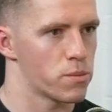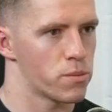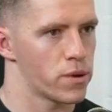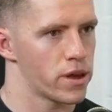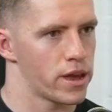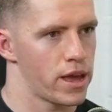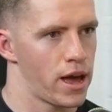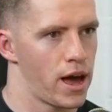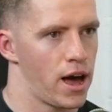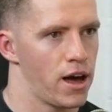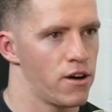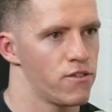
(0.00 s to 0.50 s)

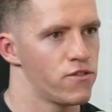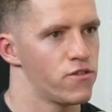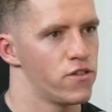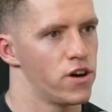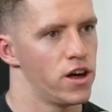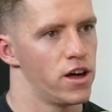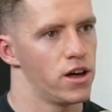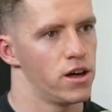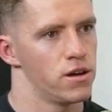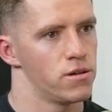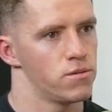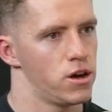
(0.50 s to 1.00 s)
PR
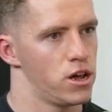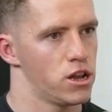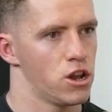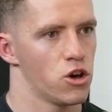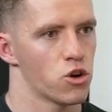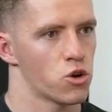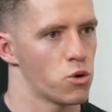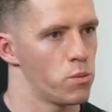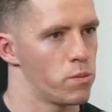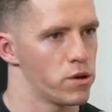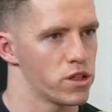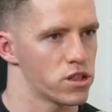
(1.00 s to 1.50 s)
for a
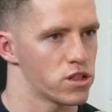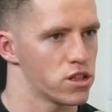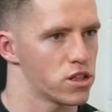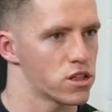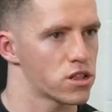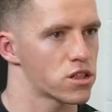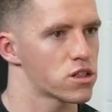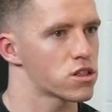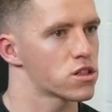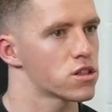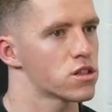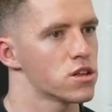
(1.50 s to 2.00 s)
local
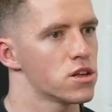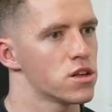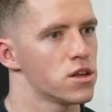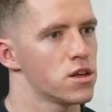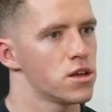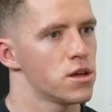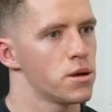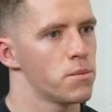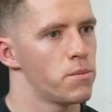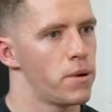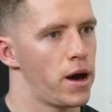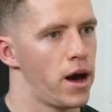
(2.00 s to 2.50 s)
business.
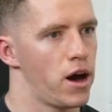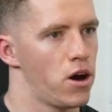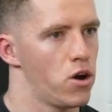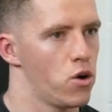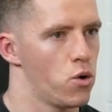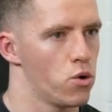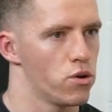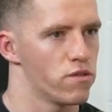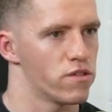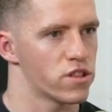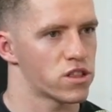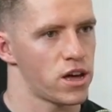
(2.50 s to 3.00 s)
But mm.
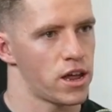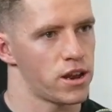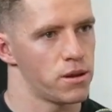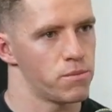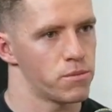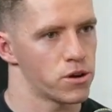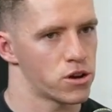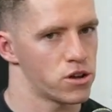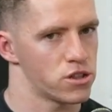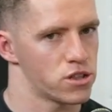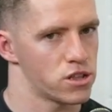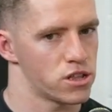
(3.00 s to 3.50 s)
all of a sudden,
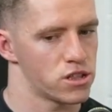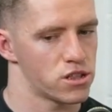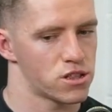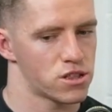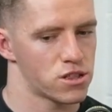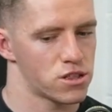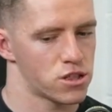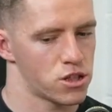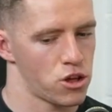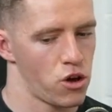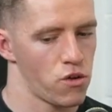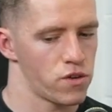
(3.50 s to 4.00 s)
because he's
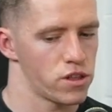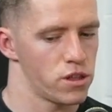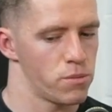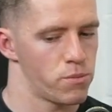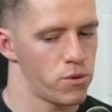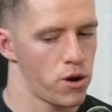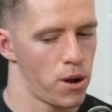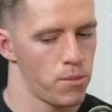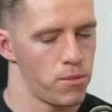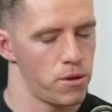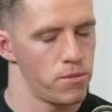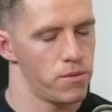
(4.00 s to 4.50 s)
solving the
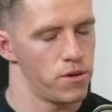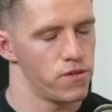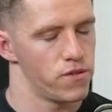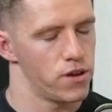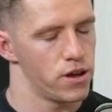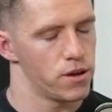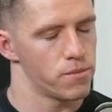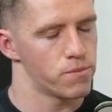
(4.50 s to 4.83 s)
problem of a